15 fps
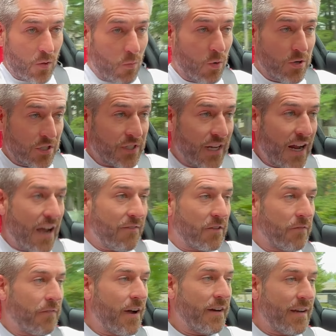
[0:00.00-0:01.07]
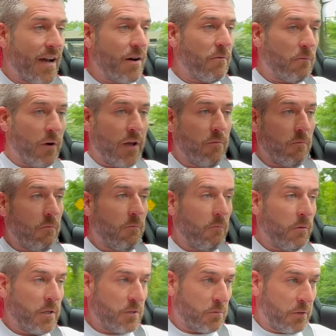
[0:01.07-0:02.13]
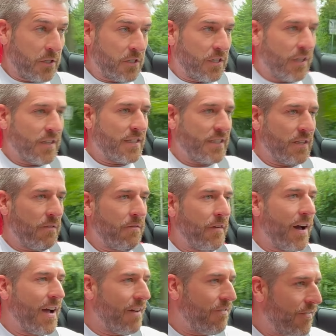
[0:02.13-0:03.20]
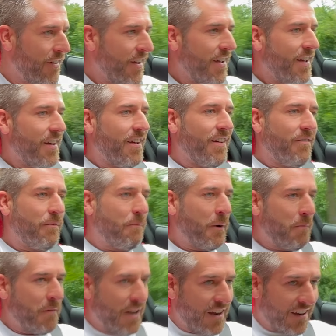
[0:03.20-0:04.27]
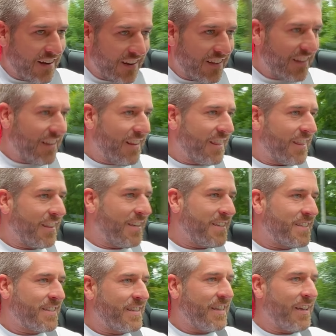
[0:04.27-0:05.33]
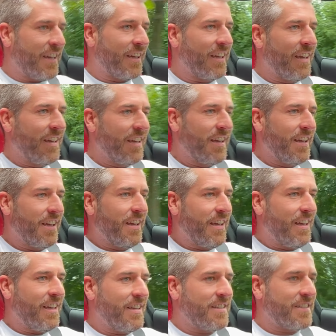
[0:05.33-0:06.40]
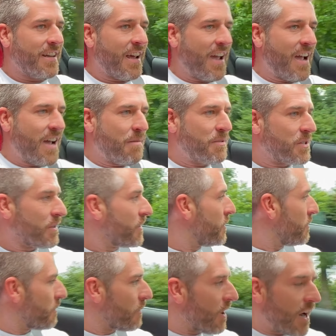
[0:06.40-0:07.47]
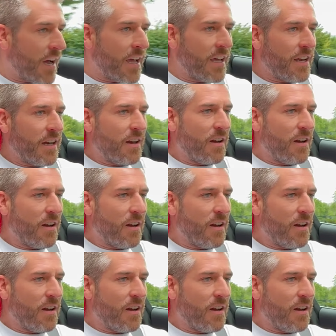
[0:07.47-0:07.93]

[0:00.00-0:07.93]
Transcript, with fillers: we're just going to have to find out when we switch to the C5. But man, this thing is an absolute riot.